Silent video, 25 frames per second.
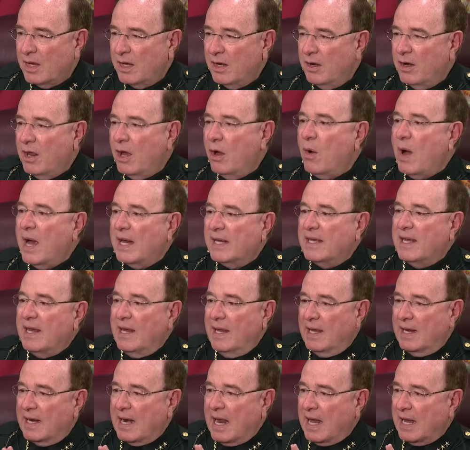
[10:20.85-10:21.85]
No, I
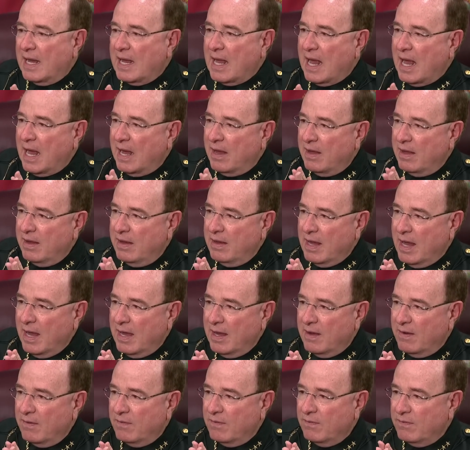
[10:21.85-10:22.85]
can't. I, I
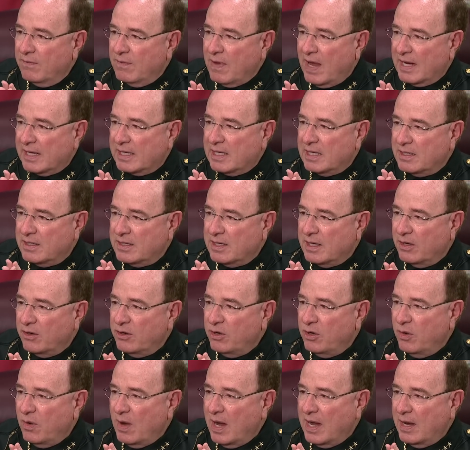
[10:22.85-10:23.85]
have. I can tell
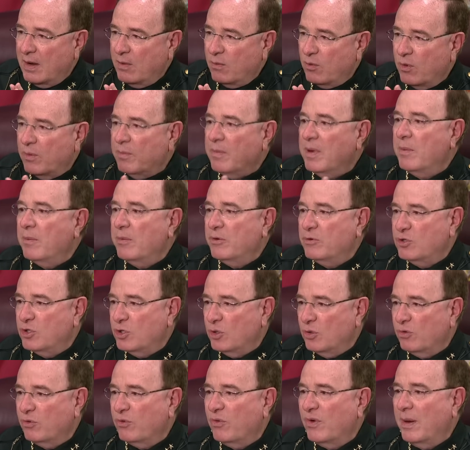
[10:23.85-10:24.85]
you, I remember
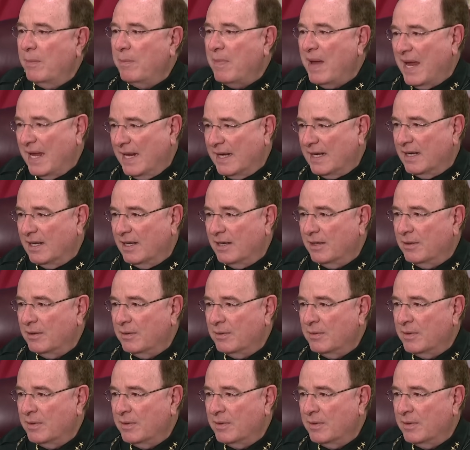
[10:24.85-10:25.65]
children abandoned.